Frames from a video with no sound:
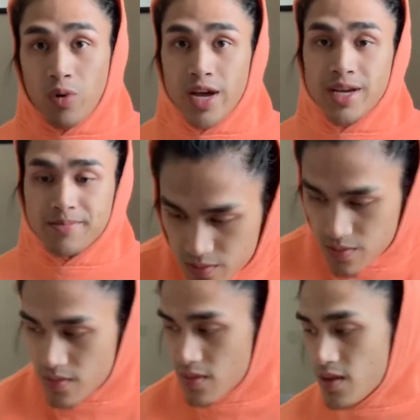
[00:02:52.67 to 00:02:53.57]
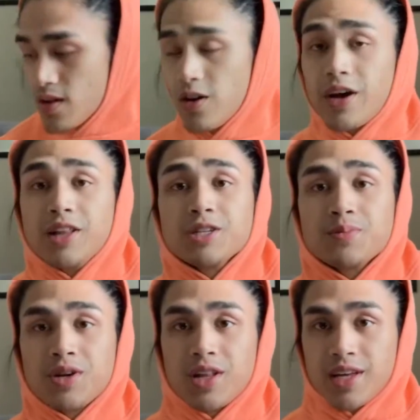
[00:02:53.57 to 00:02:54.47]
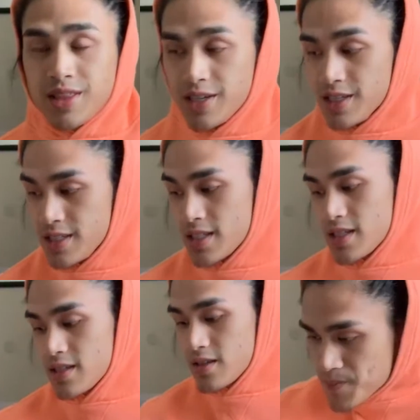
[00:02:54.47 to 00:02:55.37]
weight. Okay, let's put it like this.